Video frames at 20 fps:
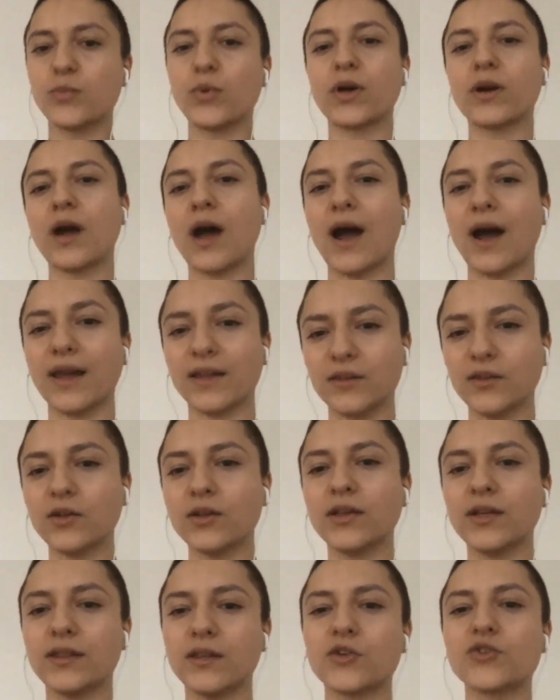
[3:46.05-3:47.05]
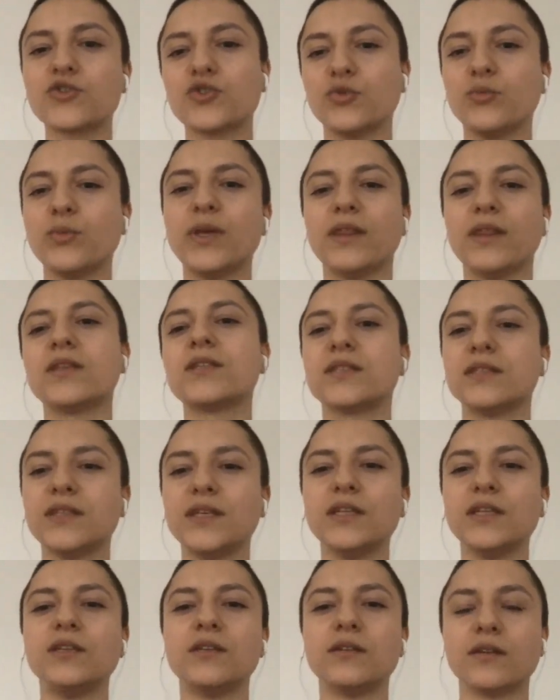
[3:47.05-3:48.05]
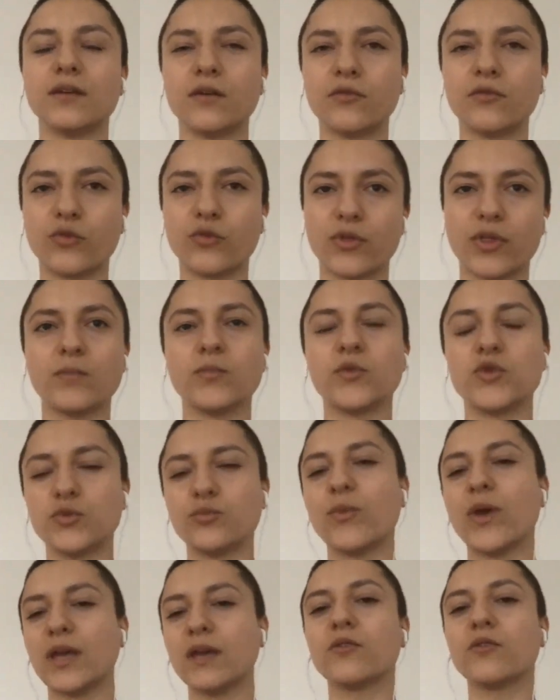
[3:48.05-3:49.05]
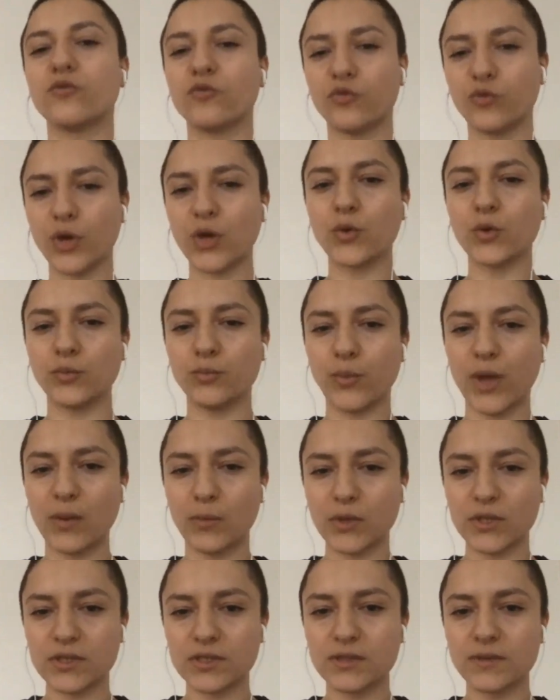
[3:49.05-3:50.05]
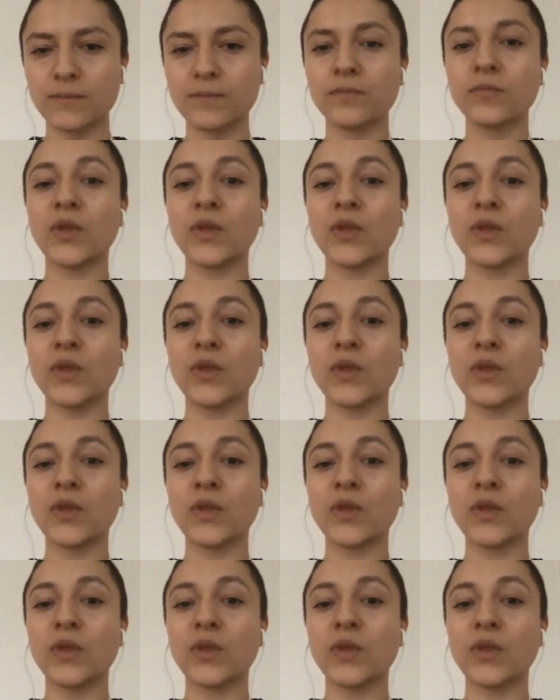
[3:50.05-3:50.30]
but ideally there should be this need for them to make frequent payments.